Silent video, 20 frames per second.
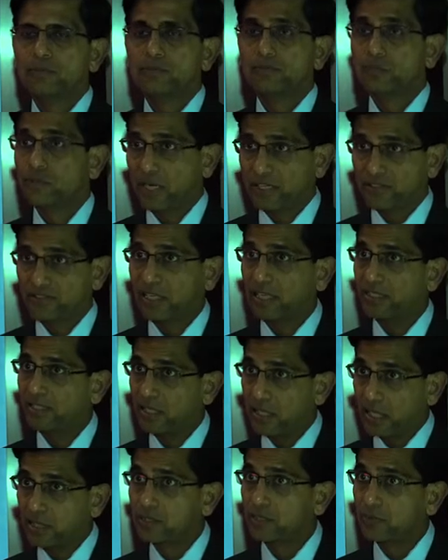Should I say
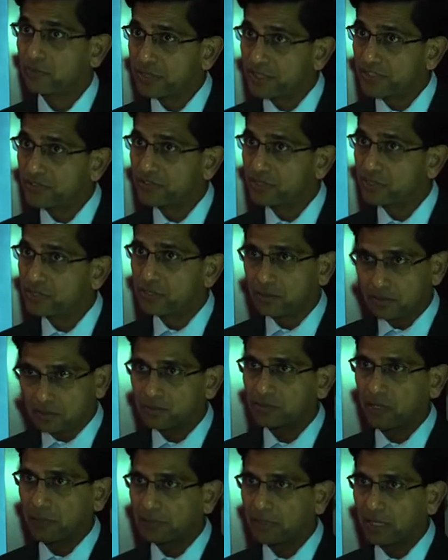the other
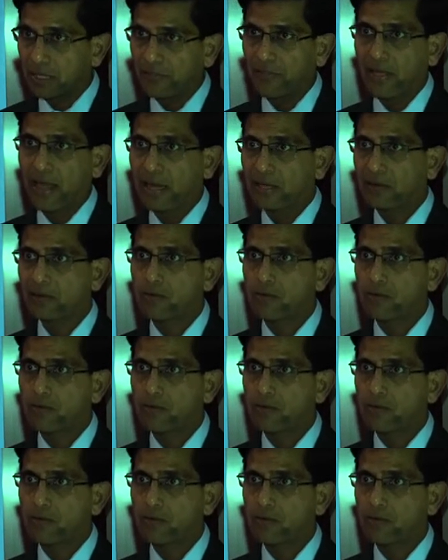reason, something like that?